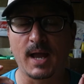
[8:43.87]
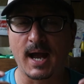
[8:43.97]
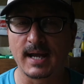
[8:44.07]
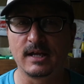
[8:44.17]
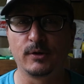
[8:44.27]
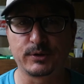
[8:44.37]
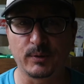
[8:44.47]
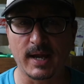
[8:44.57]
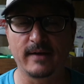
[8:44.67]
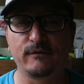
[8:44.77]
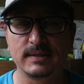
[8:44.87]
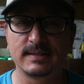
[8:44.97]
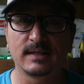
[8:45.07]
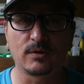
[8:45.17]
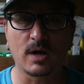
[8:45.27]
I go through every
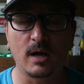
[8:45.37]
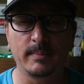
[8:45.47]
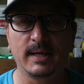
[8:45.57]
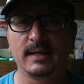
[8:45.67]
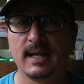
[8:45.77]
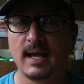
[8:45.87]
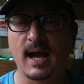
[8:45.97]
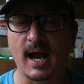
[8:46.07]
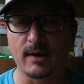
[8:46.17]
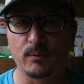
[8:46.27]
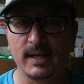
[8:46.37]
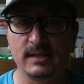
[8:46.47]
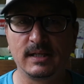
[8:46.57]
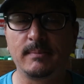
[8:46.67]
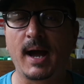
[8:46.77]
single comment, I
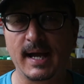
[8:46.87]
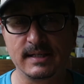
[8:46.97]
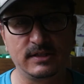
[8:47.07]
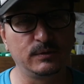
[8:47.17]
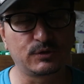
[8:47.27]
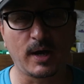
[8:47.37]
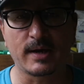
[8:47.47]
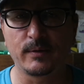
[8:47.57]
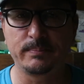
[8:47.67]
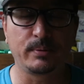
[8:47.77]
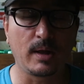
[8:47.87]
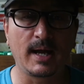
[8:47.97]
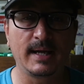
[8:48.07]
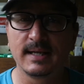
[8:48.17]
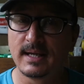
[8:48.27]
read them, I do try to
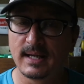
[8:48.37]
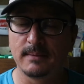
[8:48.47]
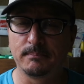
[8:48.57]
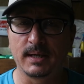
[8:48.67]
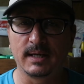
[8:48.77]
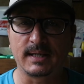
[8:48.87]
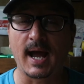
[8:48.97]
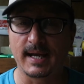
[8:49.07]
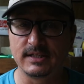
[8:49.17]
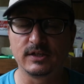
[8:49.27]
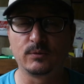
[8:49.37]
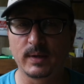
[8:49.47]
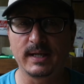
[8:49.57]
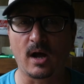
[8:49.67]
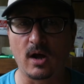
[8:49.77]
reply, but I do
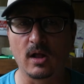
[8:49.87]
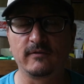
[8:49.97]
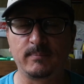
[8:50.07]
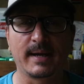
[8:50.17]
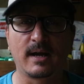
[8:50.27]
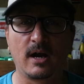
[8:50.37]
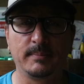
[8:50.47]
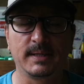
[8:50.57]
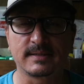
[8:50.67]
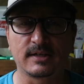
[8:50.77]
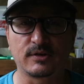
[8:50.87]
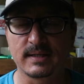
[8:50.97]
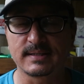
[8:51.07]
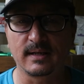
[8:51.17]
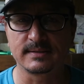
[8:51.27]
read all of my comments. I try
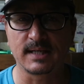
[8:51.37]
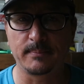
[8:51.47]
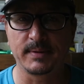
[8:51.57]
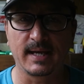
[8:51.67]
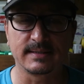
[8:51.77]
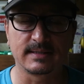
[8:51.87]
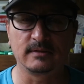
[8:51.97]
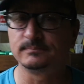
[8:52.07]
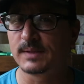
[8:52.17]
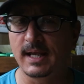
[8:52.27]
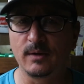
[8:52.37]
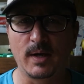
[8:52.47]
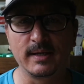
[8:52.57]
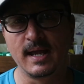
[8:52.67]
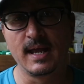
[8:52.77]
to stay on top of that. So
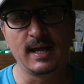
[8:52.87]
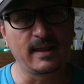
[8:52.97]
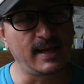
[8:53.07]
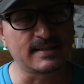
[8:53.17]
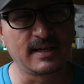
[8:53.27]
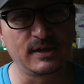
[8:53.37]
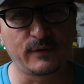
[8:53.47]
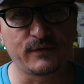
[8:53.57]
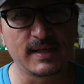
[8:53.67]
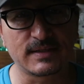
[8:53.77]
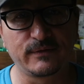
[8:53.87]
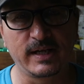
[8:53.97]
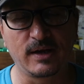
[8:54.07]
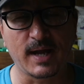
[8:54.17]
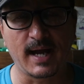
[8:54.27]
anyway, that's going to do it for this
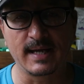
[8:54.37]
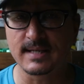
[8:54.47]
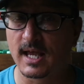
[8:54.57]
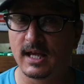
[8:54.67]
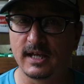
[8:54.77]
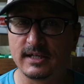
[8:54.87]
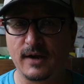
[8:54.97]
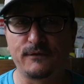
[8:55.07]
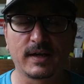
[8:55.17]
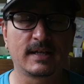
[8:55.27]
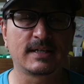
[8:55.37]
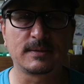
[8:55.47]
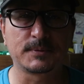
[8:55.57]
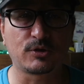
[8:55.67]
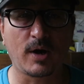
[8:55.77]
video, guys. Don't forget to
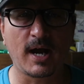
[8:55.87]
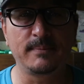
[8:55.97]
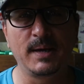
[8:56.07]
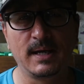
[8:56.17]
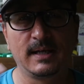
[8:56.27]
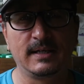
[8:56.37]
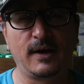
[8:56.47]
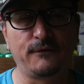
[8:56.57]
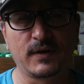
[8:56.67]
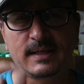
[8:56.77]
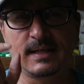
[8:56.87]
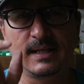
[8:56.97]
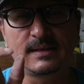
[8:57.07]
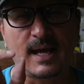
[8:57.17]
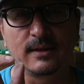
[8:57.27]
subscribe. Don't forget to
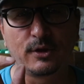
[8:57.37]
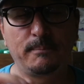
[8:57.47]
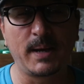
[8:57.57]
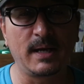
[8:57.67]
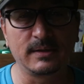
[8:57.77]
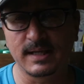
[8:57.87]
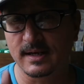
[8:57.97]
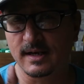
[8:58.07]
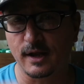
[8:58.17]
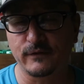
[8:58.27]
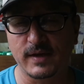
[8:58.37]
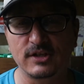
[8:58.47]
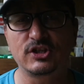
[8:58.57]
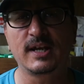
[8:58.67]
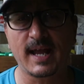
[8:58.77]
hit that little bell to get a
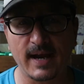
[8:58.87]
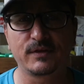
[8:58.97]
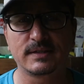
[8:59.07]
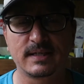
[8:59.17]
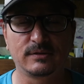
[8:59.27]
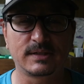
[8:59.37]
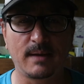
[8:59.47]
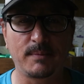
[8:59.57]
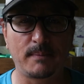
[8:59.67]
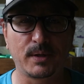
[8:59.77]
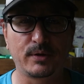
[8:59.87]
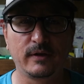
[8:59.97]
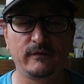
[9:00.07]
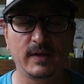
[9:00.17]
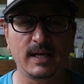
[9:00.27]
notification every single time I upload a
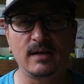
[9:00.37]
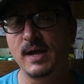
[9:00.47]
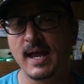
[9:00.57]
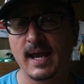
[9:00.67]
new video.